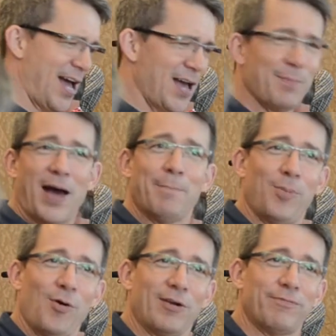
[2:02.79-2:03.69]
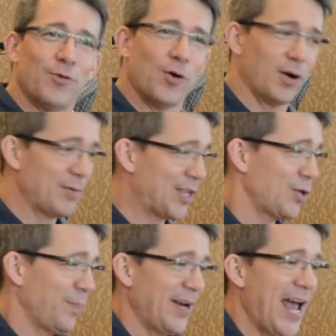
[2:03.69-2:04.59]
I'm on board for.
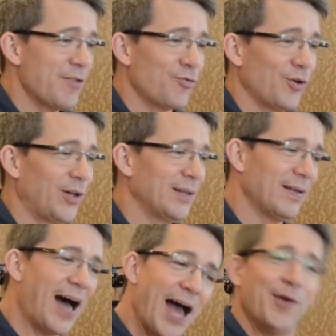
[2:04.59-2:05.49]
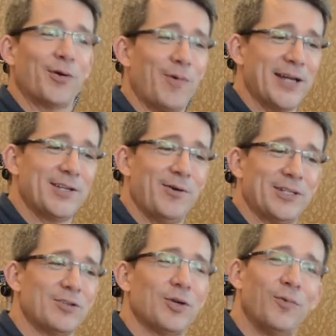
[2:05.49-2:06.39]
Supernatural, I don't quite know
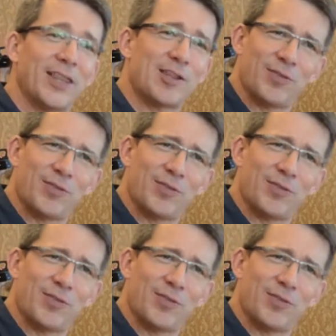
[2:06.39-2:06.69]
what to do with.